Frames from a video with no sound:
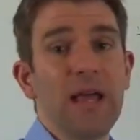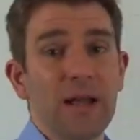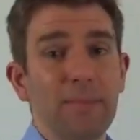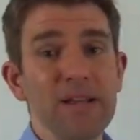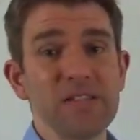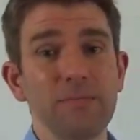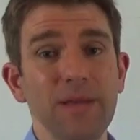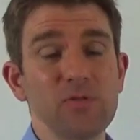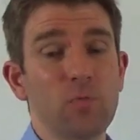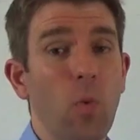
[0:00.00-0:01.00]
It basically
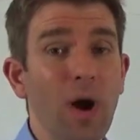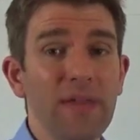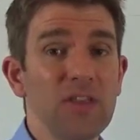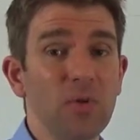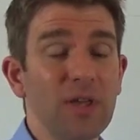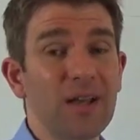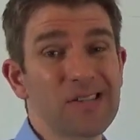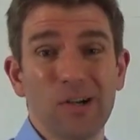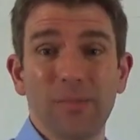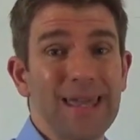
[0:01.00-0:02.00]
means why they're doing it
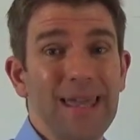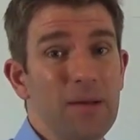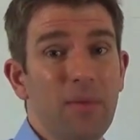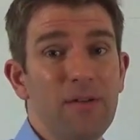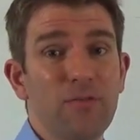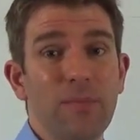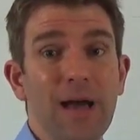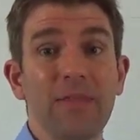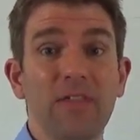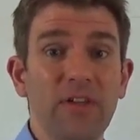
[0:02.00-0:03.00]
because they're not making any money from
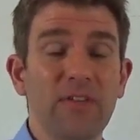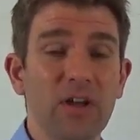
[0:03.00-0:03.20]
that and they think